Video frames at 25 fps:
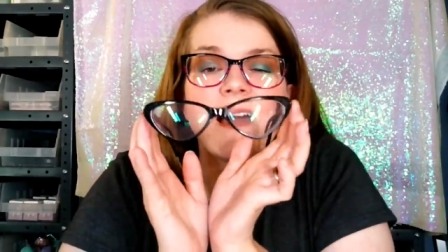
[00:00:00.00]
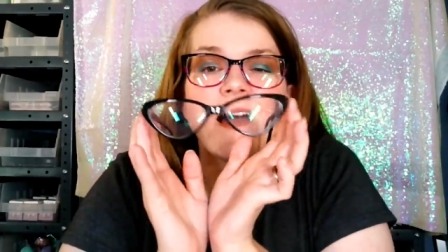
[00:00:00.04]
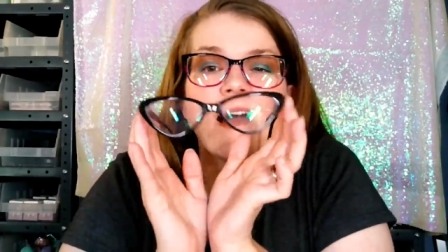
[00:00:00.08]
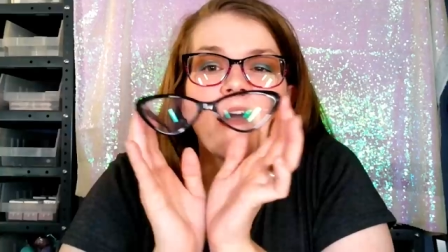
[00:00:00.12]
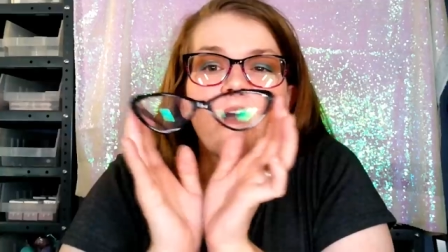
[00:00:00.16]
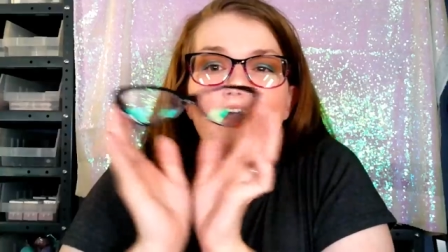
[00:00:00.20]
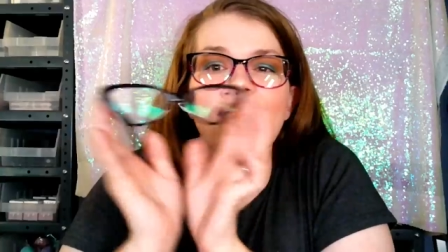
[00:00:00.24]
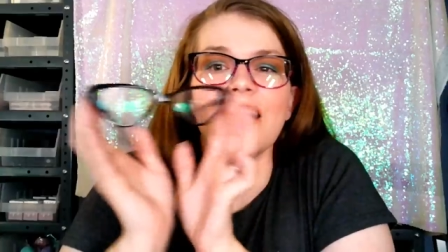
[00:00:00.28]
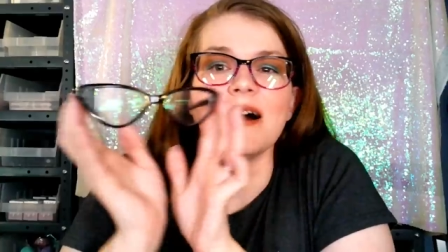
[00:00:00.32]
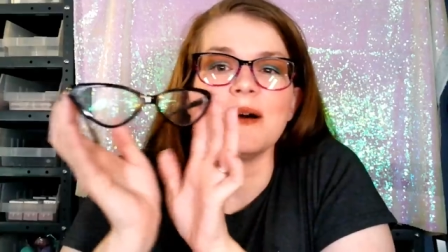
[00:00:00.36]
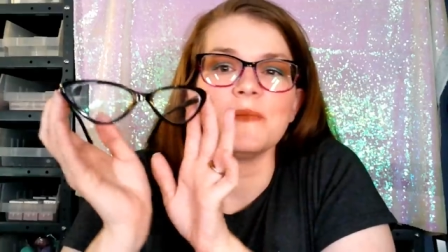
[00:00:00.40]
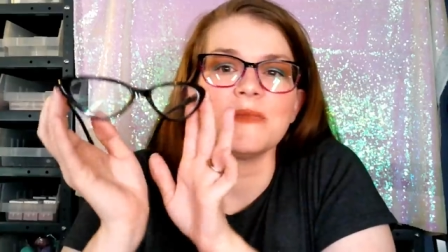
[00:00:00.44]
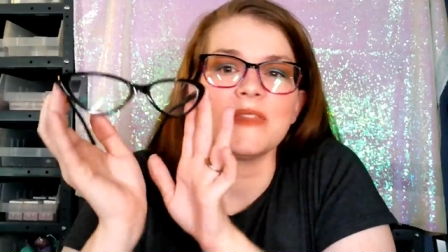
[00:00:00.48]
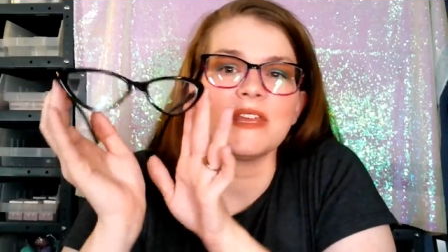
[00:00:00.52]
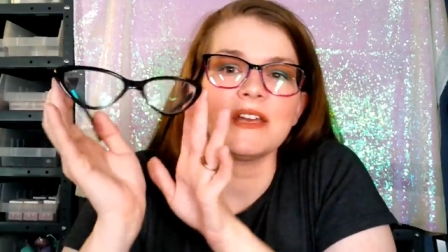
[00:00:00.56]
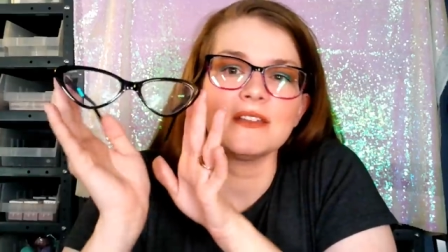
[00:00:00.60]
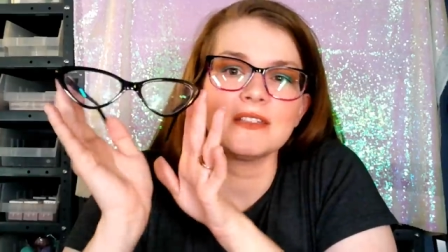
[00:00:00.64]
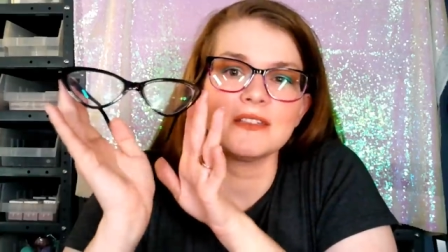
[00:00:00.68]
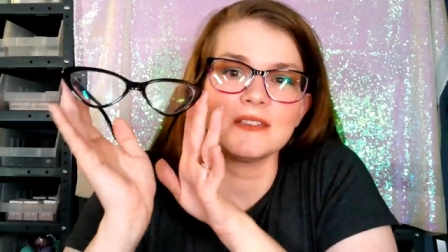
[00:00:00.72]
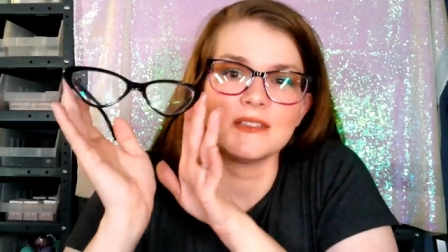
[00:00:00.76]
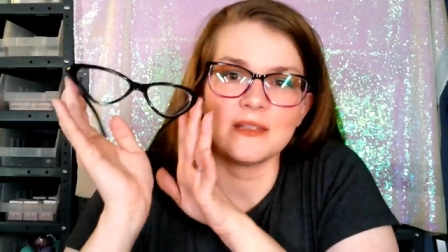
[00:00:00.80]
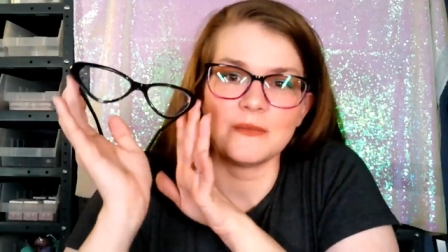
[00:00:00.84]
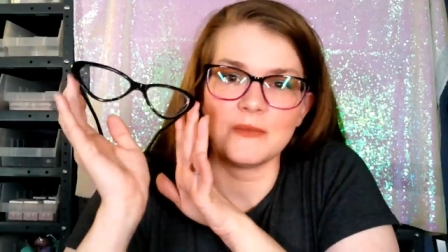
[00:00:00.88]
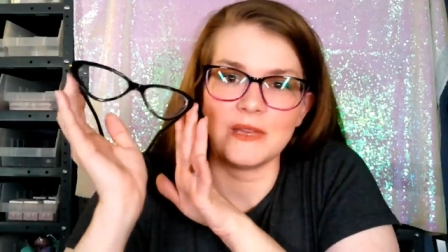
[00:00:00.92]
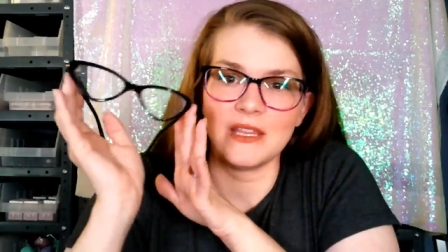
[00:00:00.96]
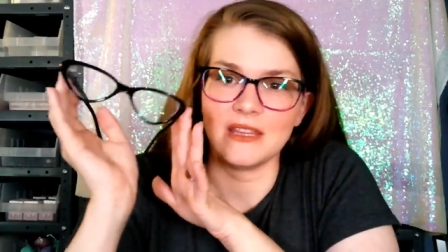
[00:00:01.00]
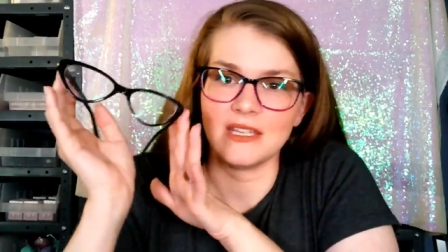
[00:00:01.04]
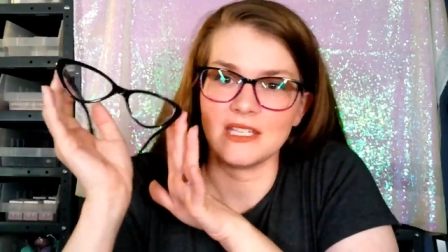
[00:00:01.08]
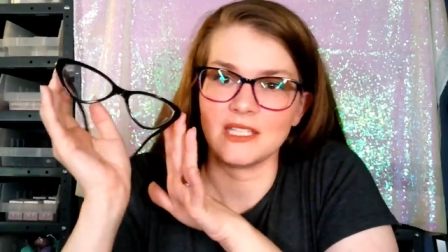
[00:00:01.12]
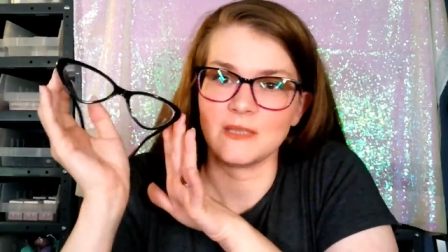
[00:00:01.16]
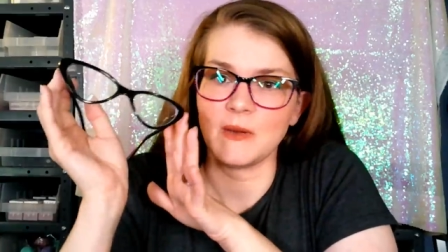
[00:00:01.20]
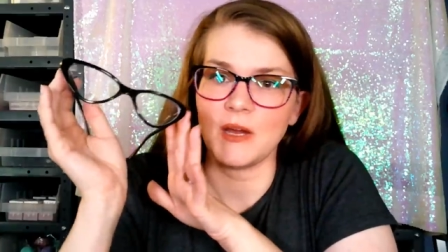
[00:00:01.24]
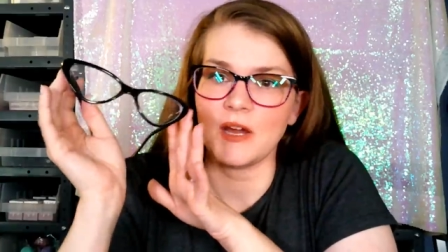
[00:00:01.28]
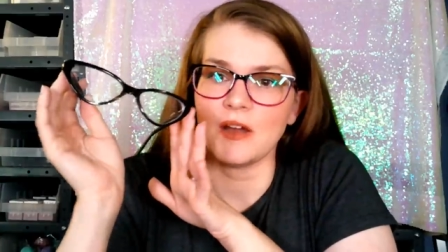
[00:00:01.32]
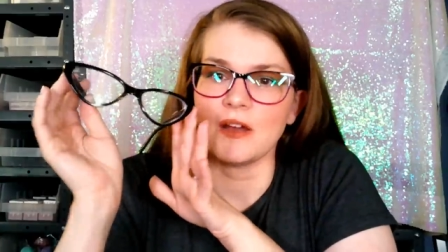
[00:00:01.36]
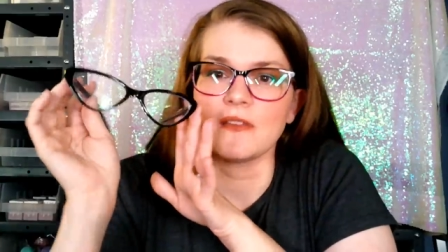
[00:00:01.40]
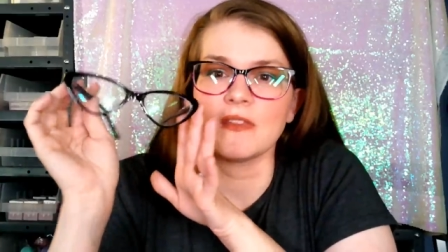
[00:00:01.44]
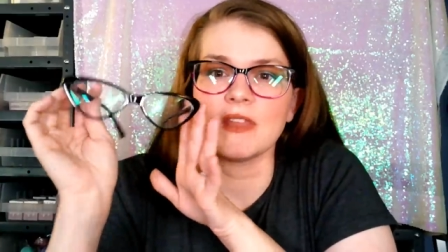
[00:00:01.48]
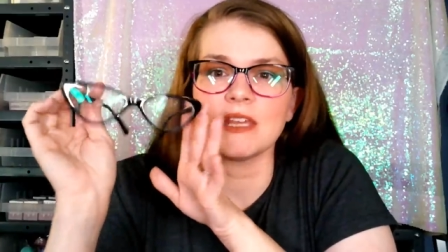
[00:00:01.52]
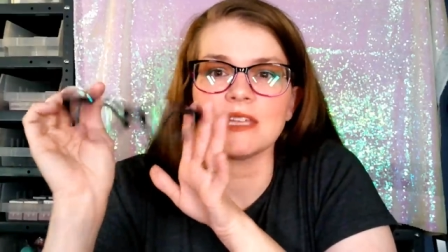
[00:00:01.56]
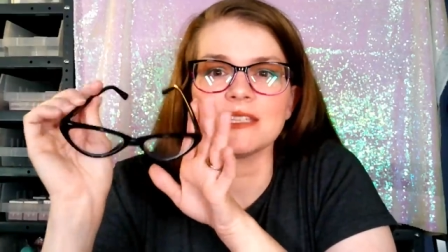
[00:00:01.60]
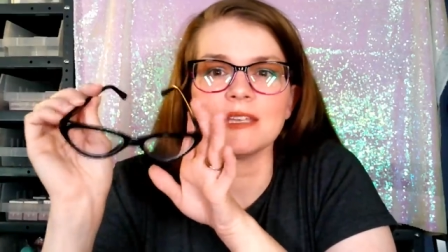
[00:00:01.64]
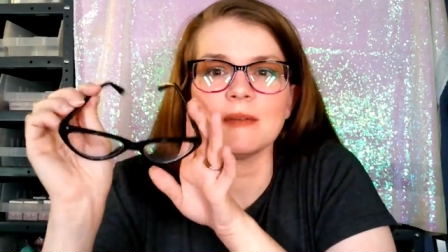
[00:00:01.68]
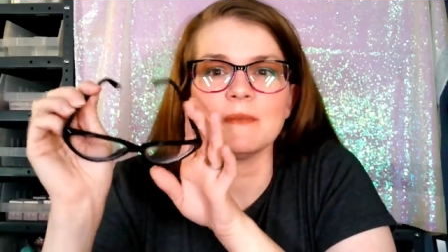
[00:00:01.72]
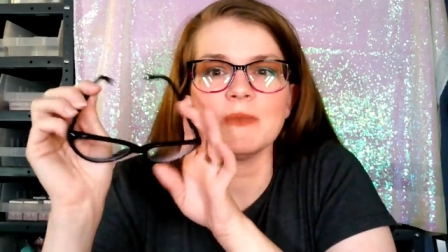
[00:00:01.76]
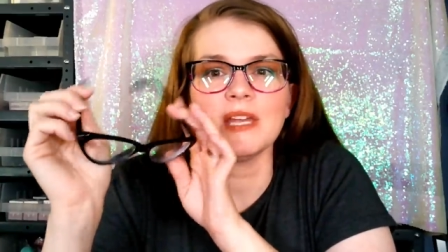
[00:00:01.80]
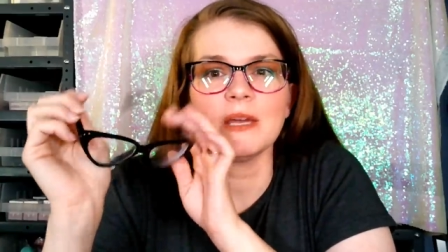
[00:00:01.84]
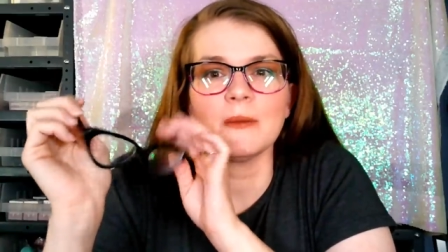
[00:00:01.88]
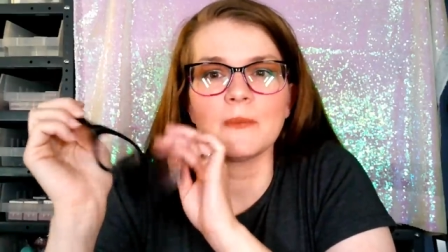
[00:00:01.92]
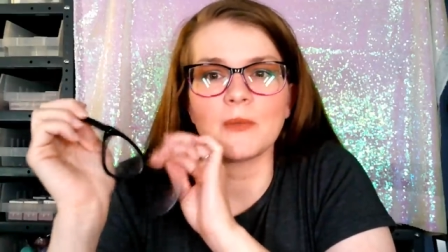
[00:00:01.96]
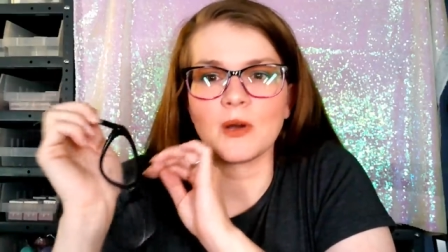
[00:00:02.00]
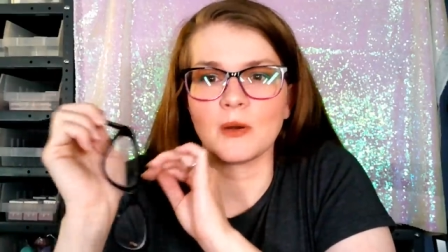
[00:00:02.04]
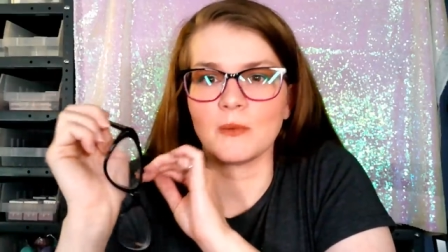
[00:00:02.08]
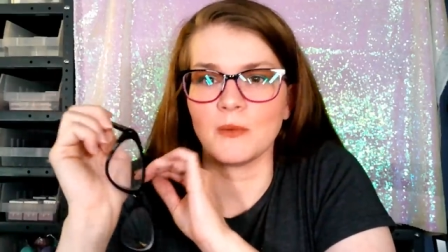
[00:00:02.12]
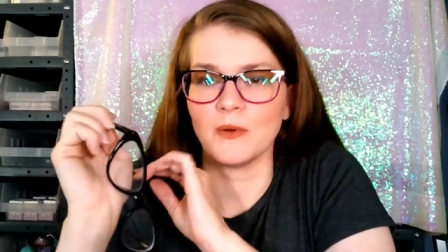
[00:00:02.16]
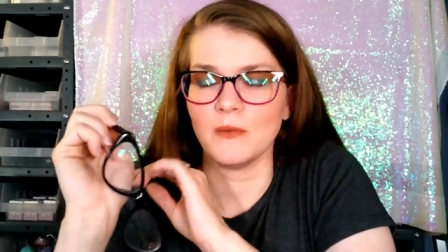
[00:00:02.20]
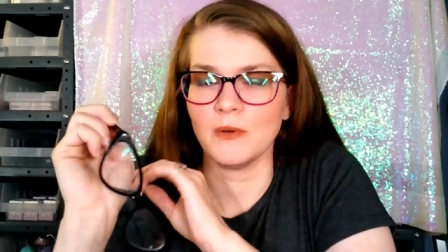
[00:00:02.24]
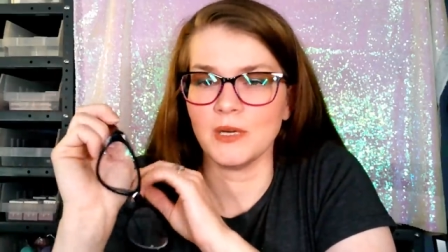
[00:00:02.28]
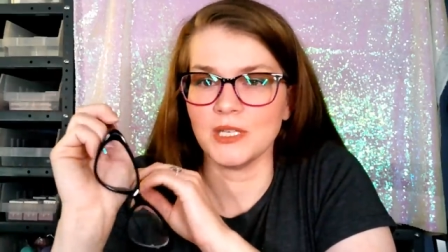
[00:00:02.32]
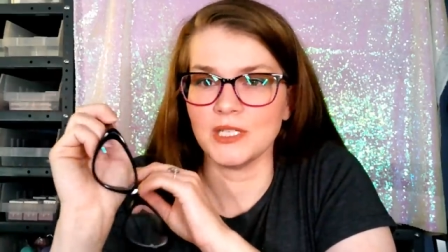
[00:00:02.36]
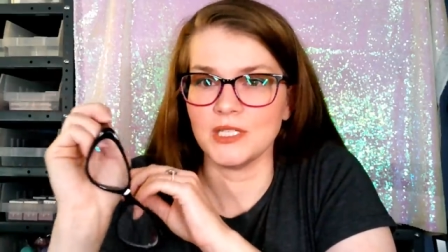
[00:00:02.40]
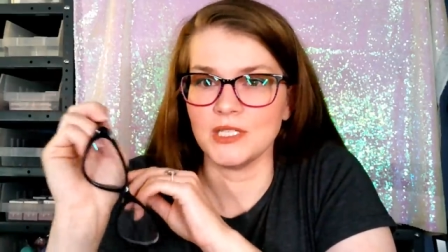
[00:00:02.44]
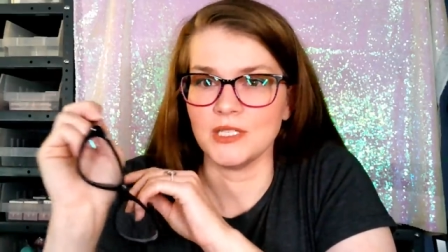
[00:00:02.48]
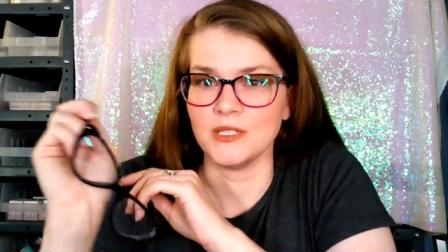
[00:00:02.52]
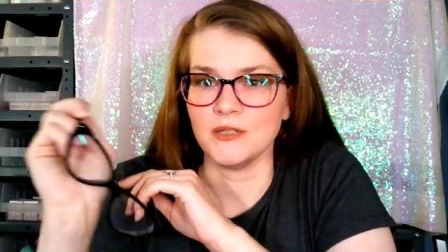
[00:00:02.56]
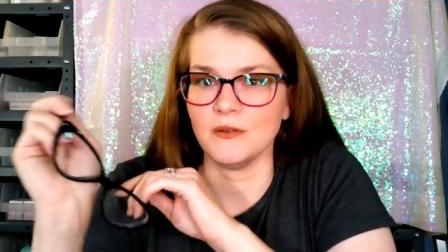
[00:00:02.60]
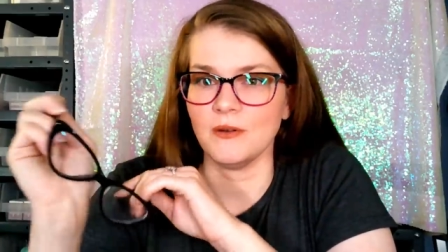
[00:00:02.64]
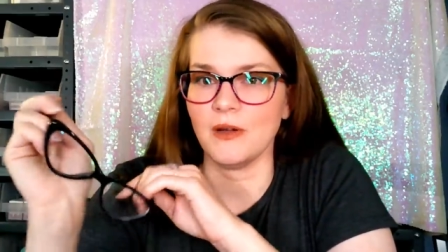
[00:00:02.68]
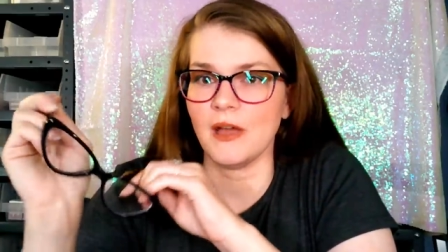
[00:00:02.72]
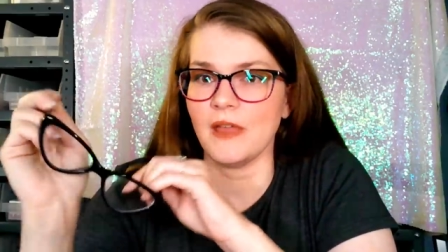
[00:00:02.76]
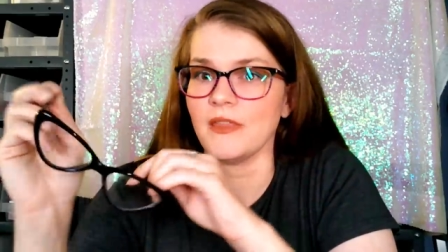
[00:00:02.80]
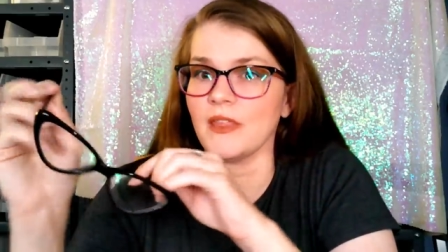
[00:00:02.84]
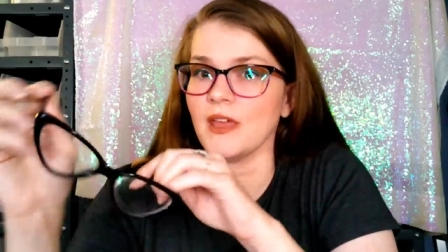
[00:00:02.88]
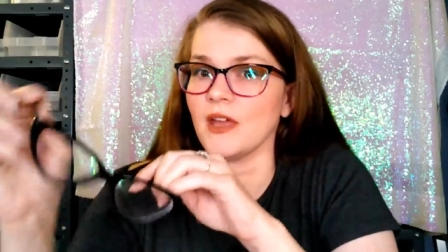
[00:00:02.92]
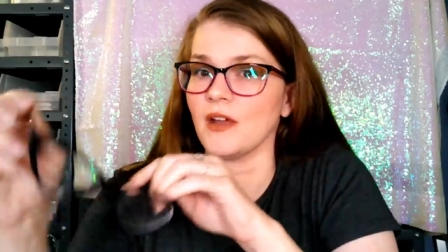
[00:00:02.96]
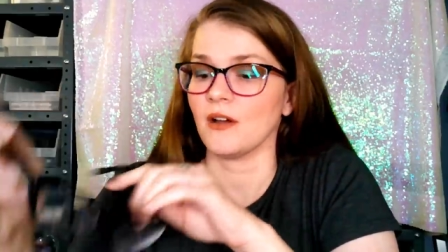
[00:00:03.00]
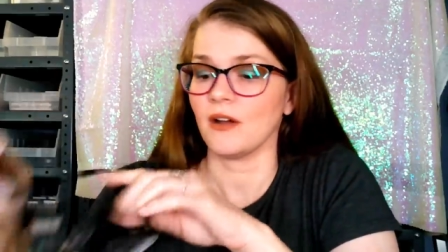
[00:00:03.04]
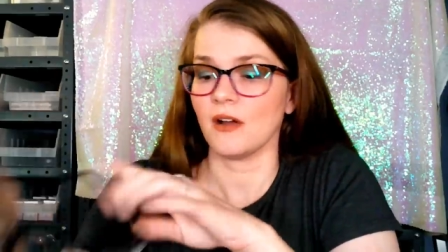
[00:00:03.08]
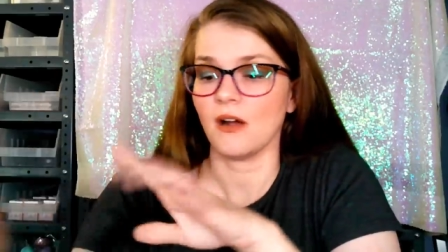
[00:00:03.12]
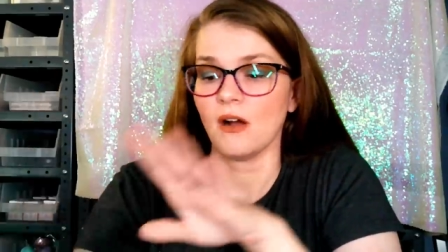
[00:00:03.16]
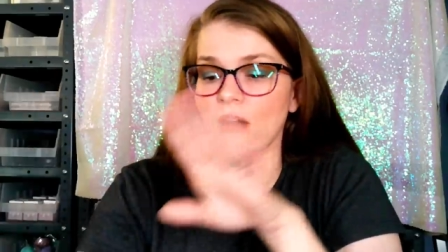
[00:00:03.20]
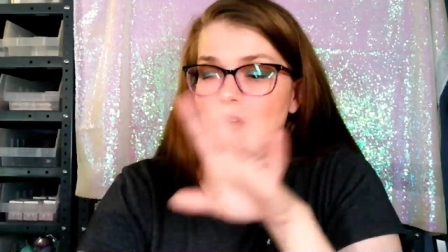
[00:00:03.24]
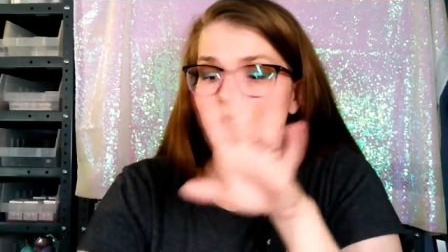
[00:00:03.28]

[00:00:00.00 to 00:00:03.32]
um, they also sent me this pair, and they sent me a purple one too, and they're,